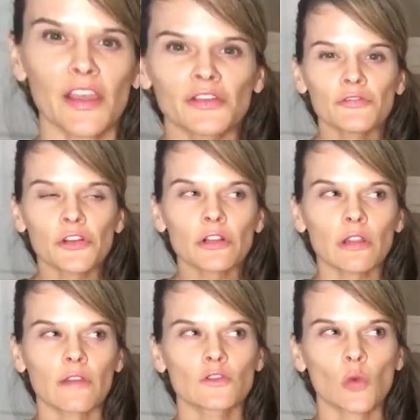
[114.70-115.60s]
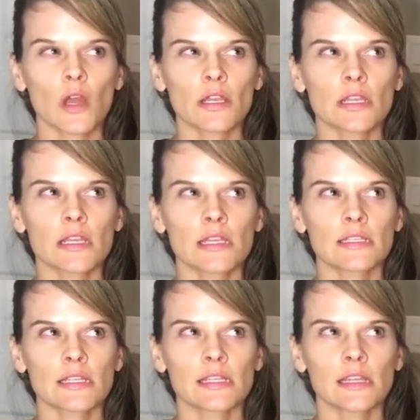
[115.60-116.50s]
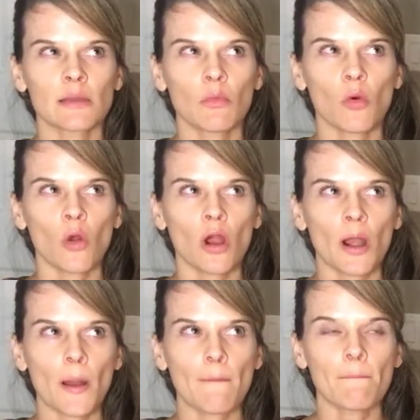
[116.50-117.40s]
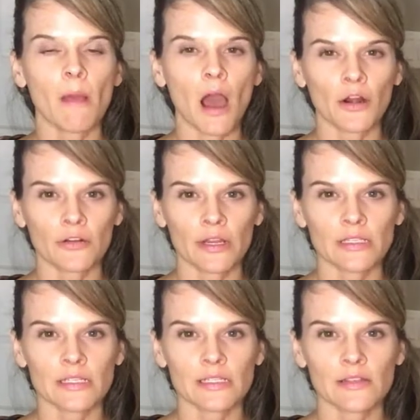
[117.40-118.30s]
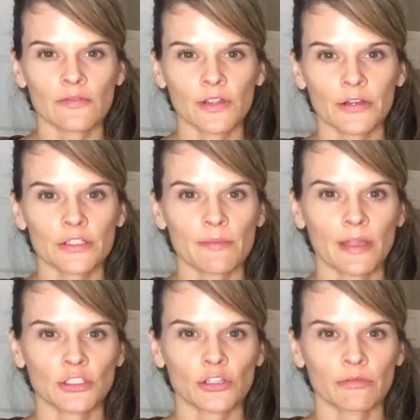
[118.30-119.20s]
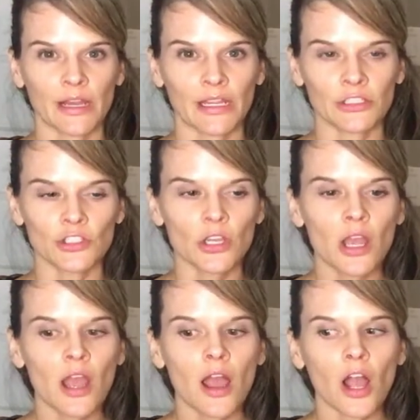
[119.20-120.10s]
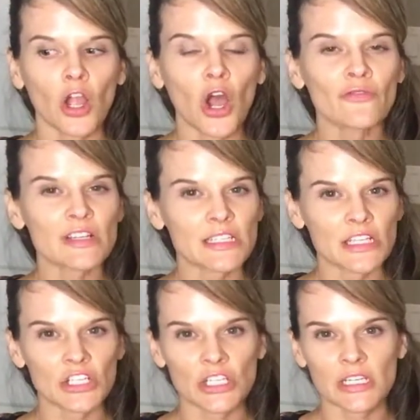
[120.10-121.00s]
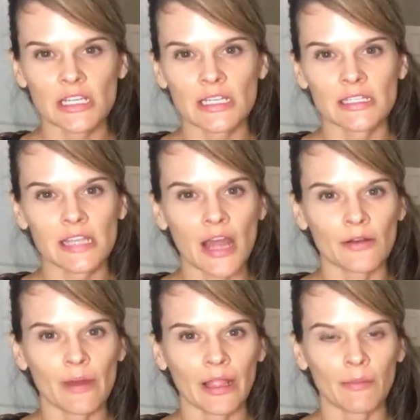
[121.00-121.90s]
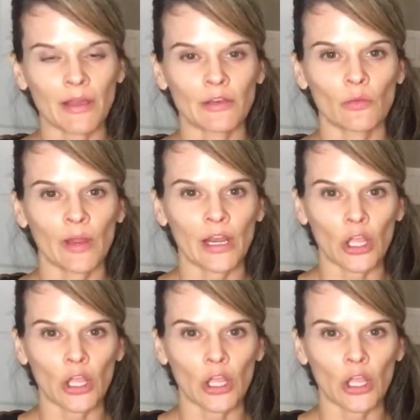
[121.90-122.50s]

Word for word: If your loved one is in the more moderate to severe dementia range, a conversation is not a recommended way to